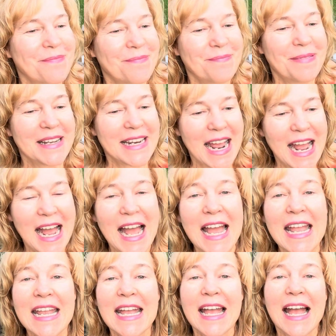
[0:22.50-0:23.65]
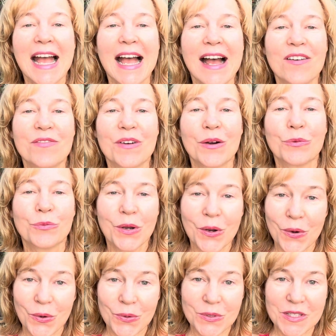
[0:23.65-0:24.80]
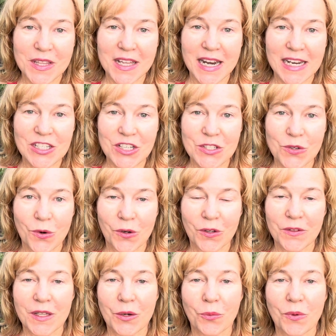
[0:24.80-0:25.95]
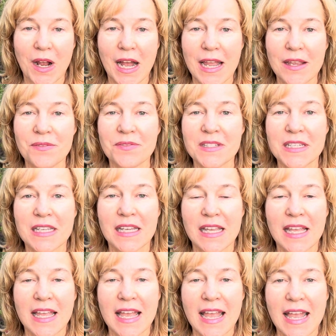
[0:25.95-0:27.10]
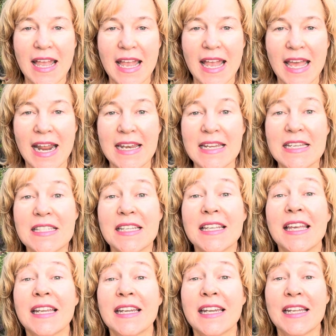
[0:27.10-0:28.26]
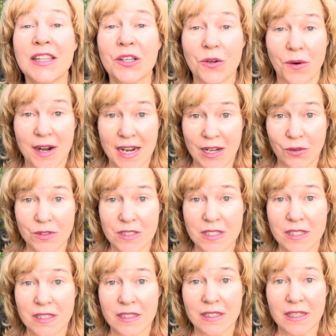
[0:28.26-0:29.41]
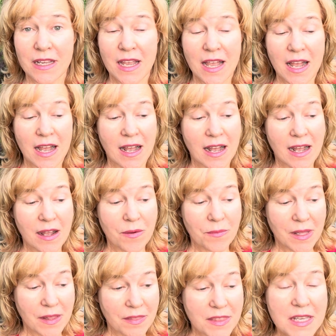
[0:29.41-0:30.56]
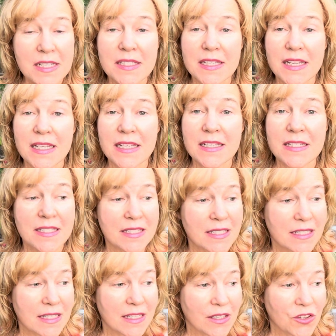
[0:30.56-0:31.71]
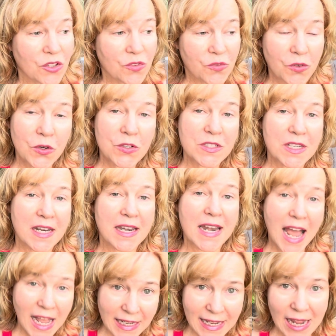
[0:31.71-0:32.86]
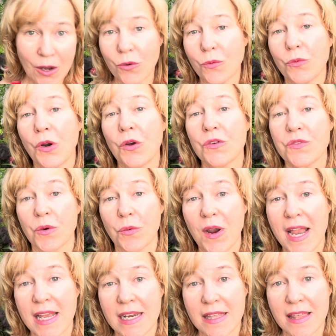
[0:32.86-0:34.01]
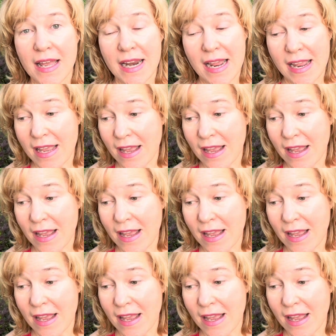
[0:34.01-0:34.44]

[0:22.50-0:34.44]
but I have a rose that I just ordered that arrived, and I need to get it in the ground. This is the first knockout rose variety that I